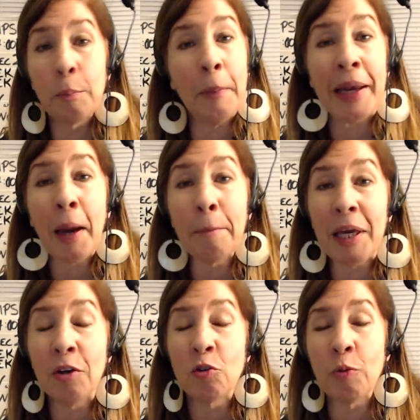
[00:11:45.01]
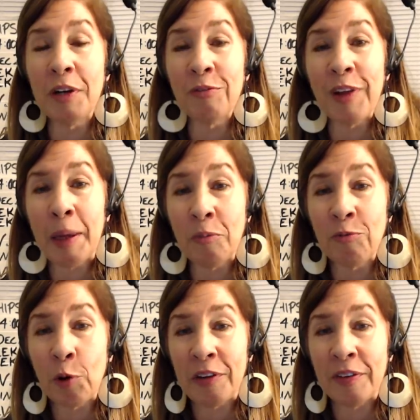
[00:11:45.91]
May not be your twin flame's
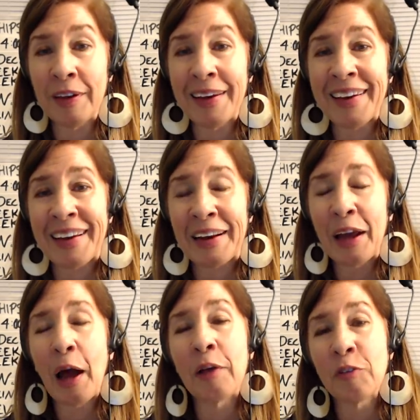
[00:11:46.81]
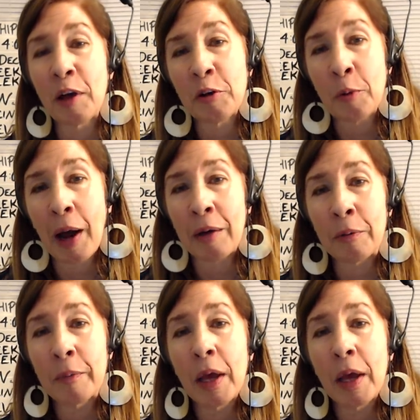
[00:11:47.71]
voice singing it. I'll tell you how.